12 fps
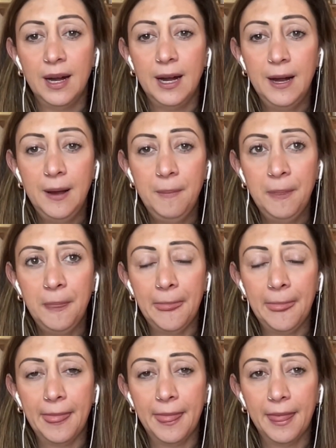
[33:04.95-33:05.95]
And
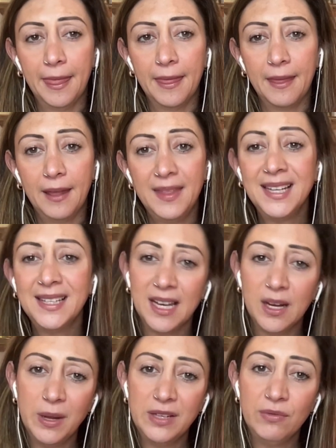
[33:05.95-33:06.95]
that
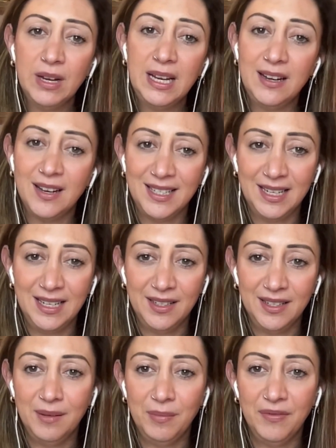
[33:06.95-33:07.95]
segues really nicely
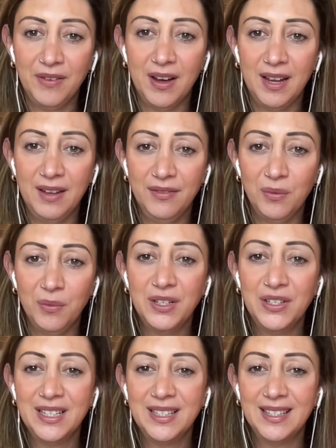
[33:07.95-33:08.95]
into number 5,
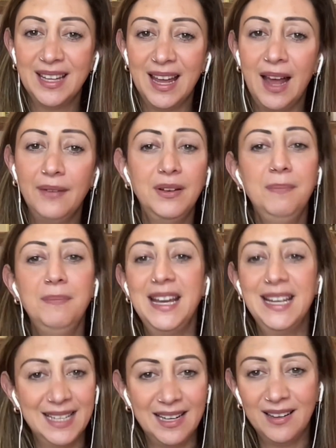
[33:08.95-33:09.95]
which is have an
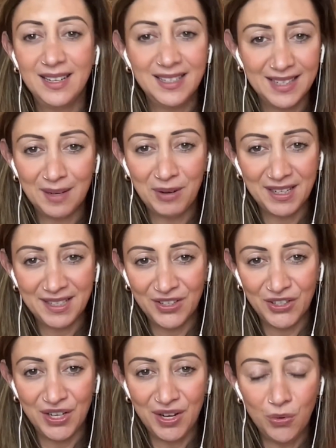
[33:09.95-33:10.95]
amazing holistic
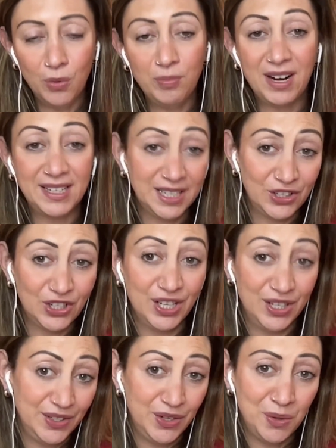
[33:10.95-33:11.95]
practitioner or
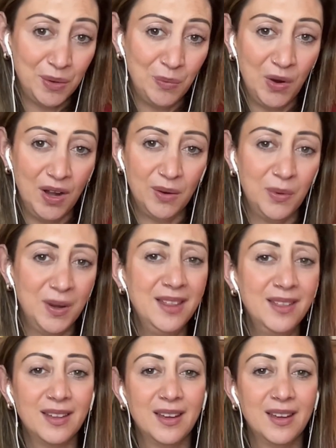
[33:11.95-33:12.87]
practitioners you can work with.